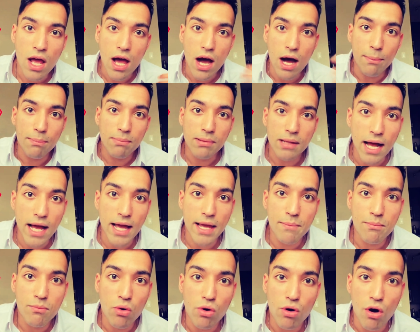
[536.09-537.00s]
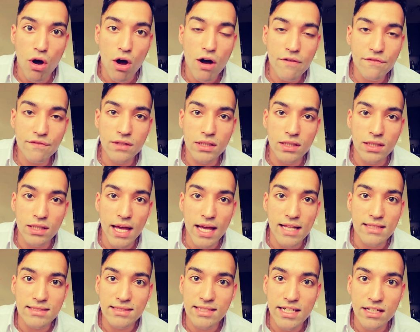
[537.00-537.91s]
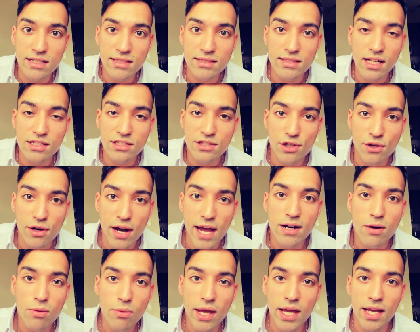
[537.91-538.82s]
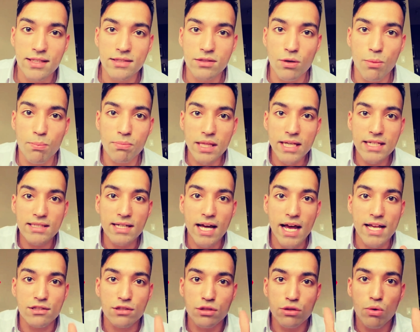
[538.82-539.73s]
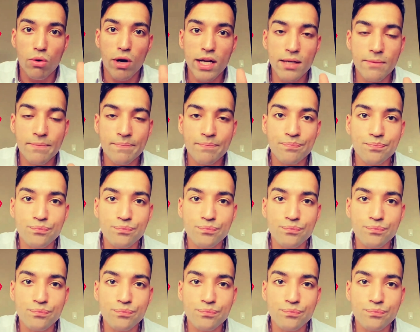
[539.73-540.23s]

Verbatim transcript: apply more often and see results right away. So please guys, do it.